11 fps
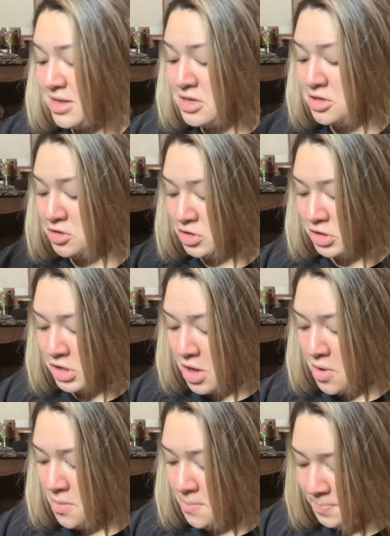
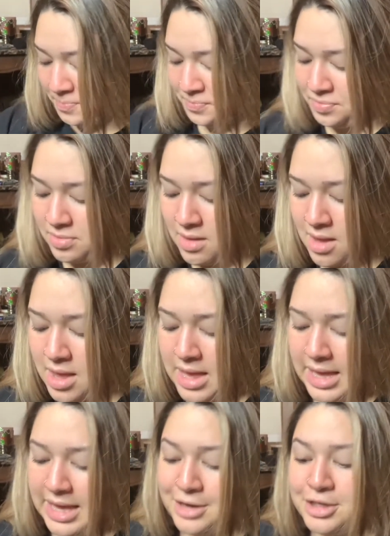So
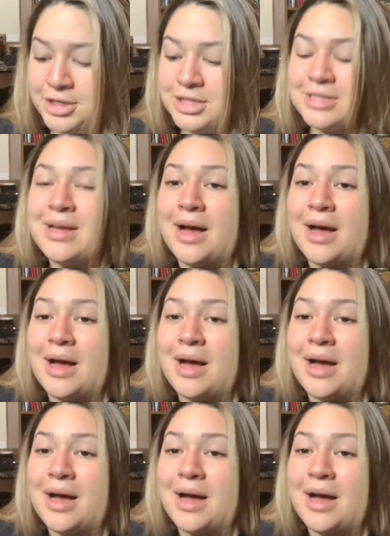here's